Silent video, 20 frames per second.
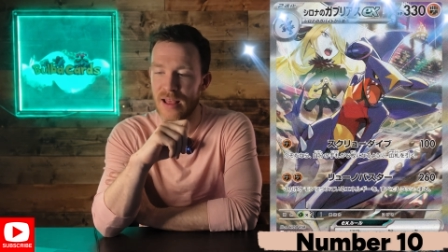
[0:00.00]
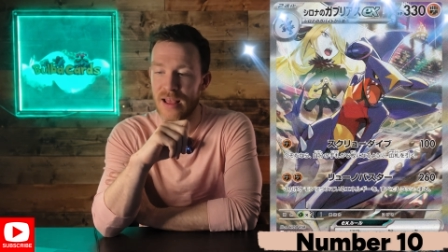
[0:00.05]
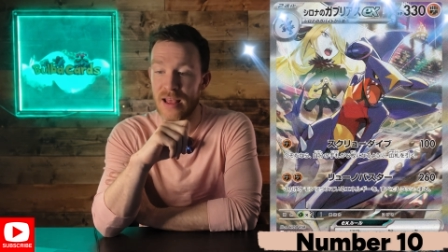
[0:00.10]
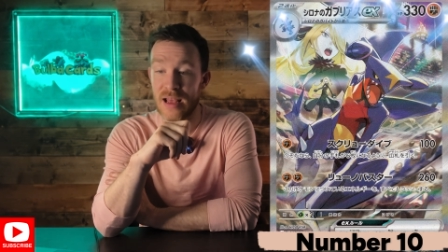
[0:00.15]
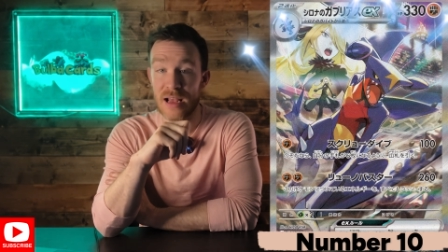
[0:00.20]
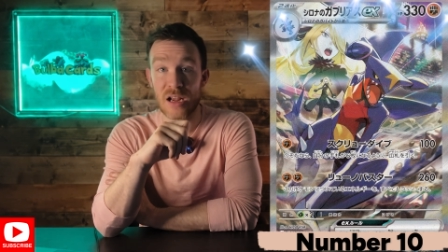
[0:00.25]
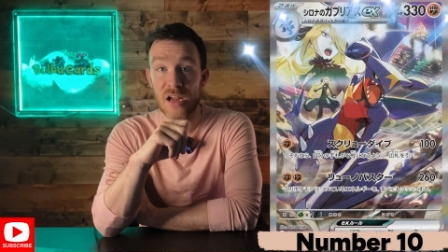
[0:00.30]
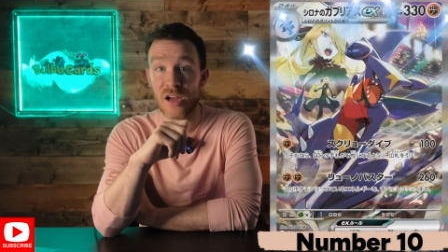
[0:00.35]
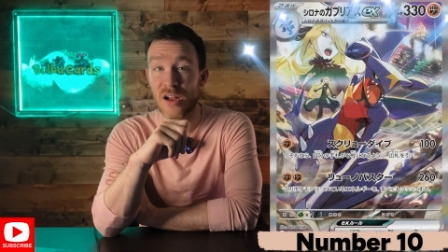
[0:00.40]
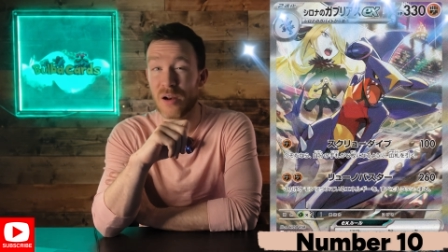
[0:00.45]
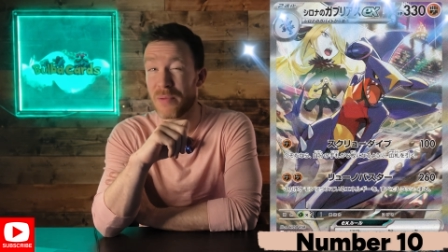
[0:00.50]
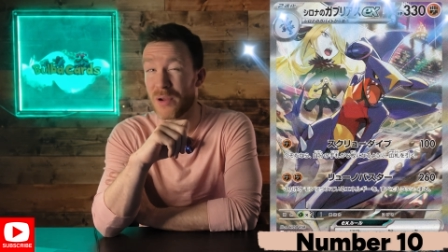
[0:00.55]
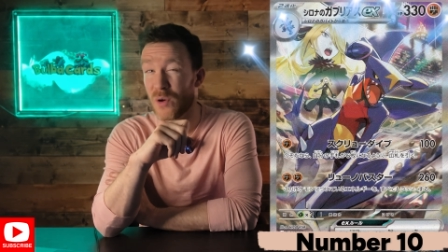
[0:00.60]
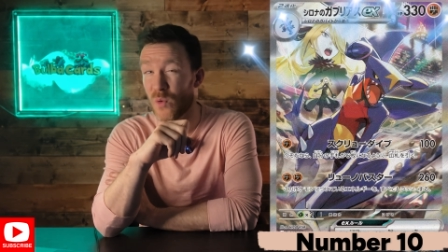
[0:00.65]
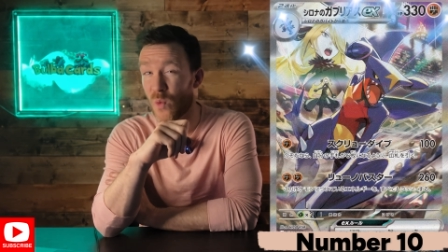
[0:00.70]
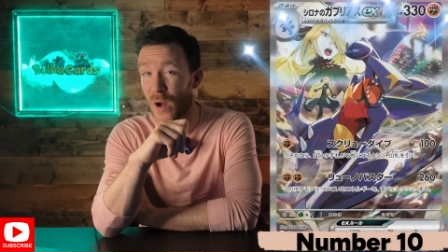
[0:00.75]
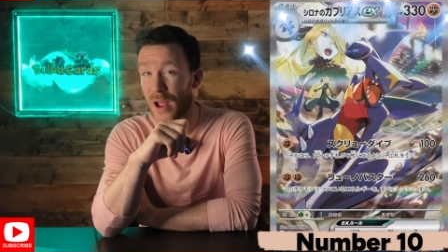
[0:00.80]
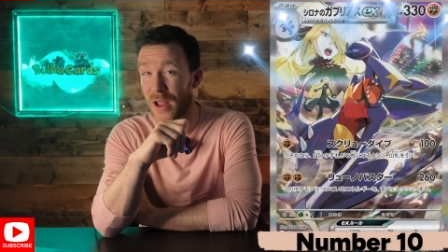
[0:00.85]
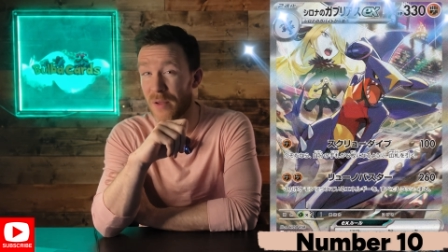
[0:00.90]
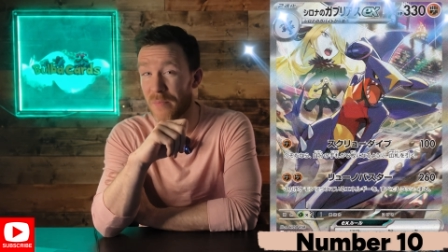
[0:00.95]
It could have
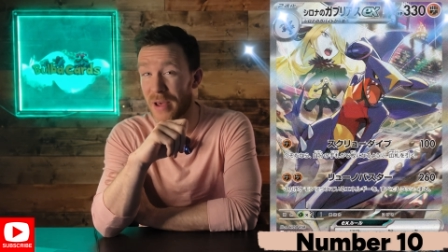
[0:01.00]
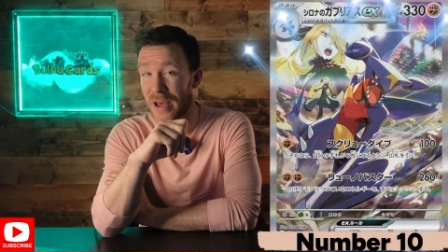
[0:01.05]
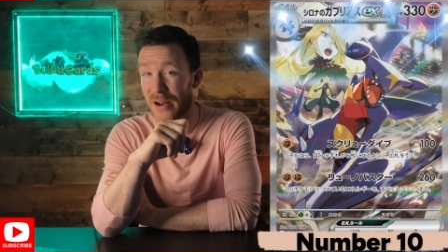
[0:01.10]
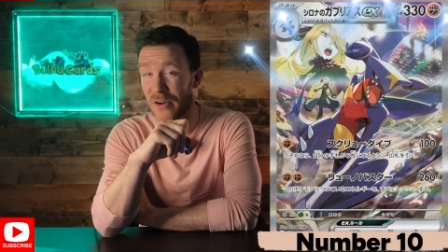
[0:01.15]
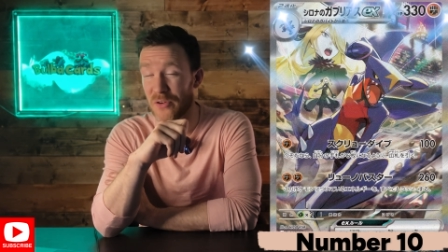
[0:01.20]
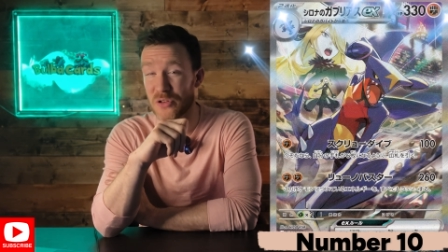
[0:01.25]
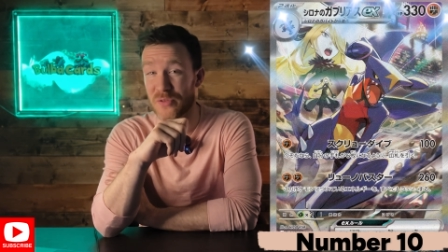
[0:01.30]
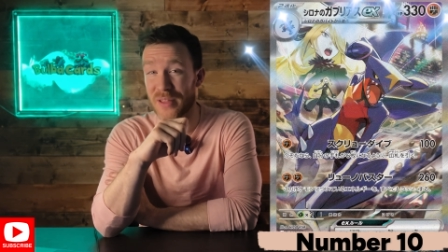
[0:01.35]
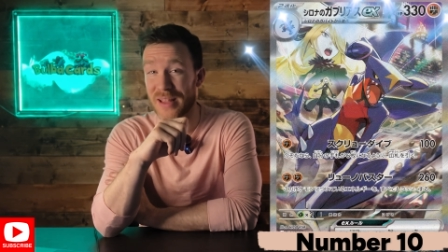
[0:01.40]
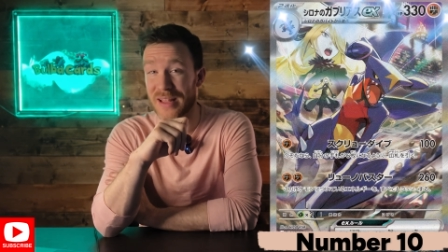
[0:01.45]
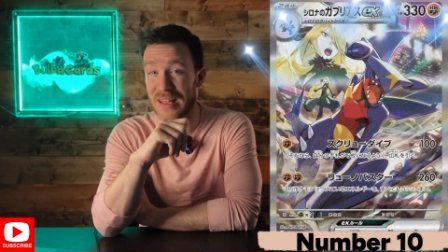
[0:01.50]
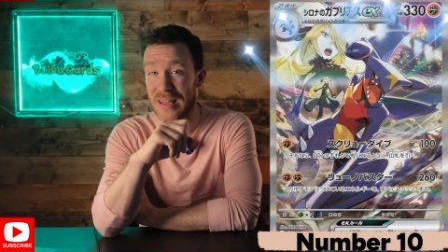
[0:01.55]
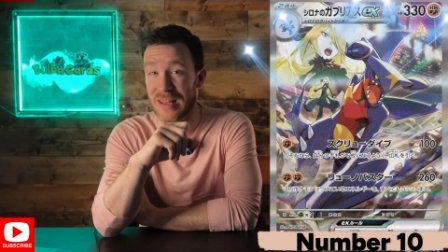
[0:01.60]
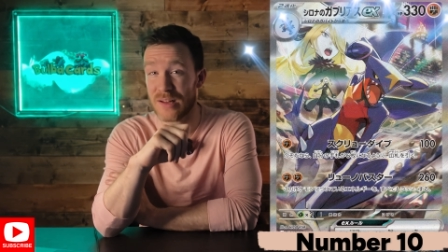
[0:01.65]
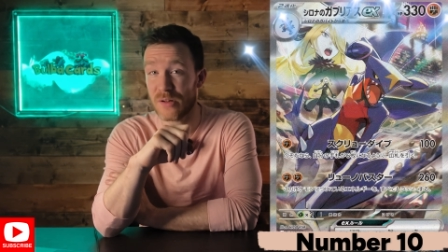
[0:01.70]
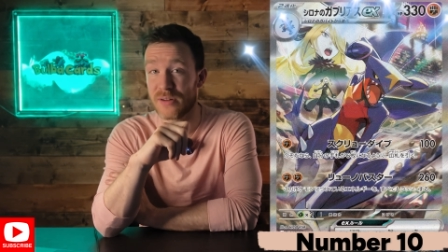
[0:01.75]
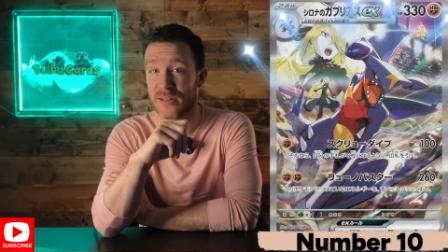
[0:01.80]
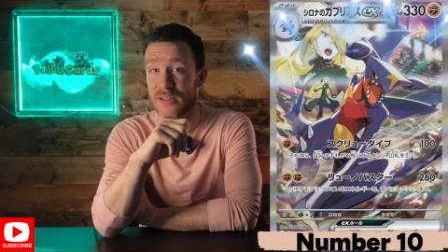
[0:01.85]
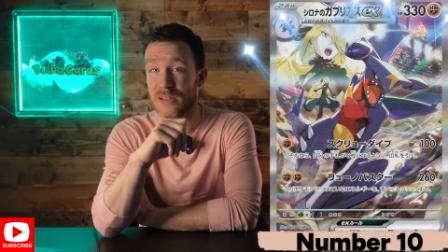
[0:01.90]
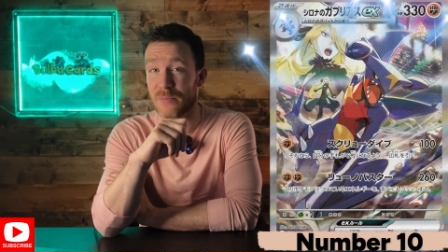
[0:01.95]
been way better, so they
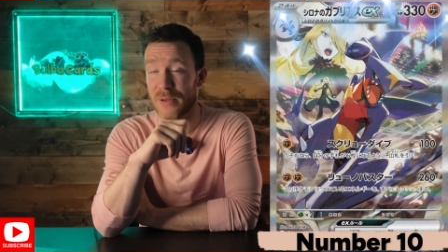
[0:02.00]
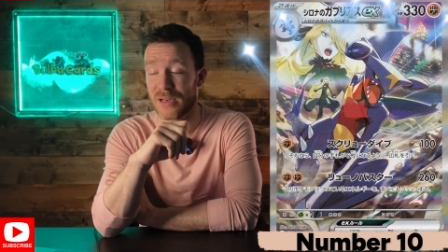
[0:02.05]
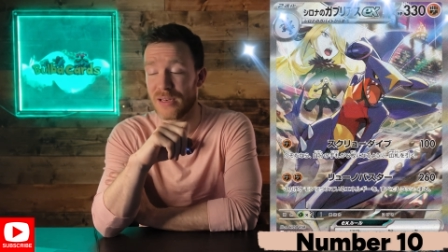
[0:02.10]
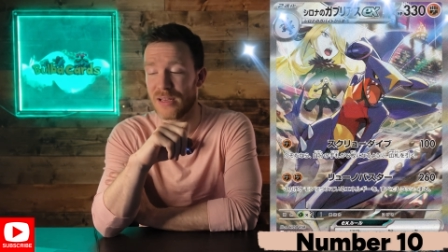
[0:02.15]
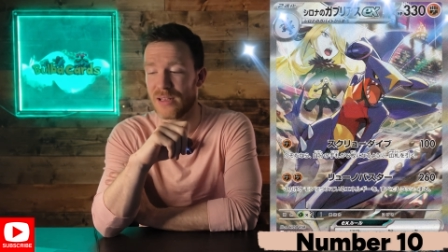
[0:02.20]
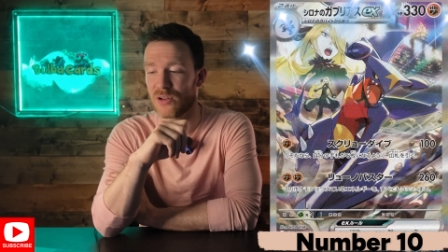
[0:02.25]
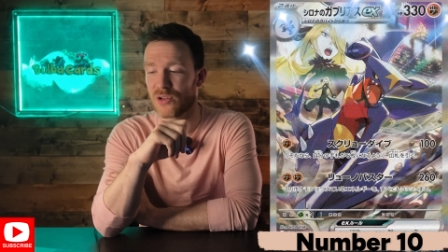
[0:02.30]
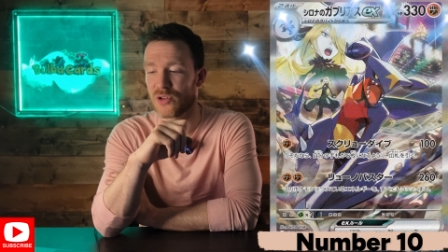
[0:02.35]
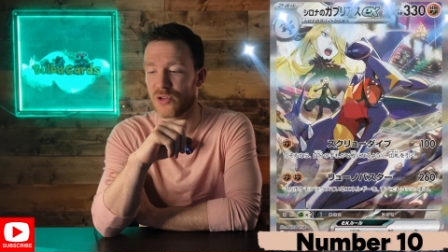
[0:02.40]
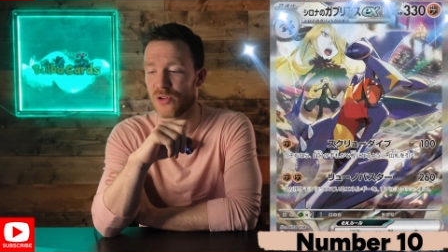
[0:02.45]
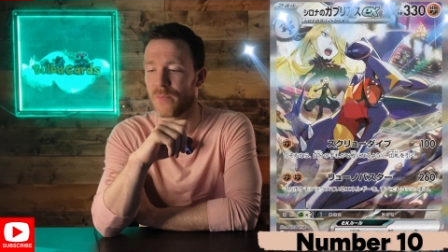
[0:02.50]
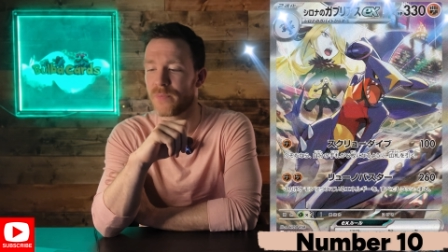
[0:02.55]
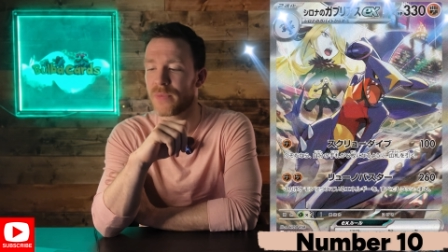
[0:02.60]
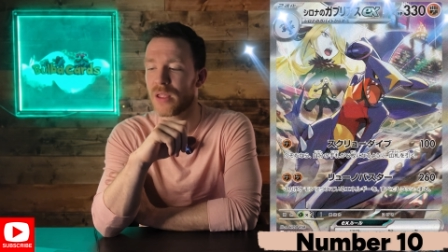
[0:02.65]
killed its potential.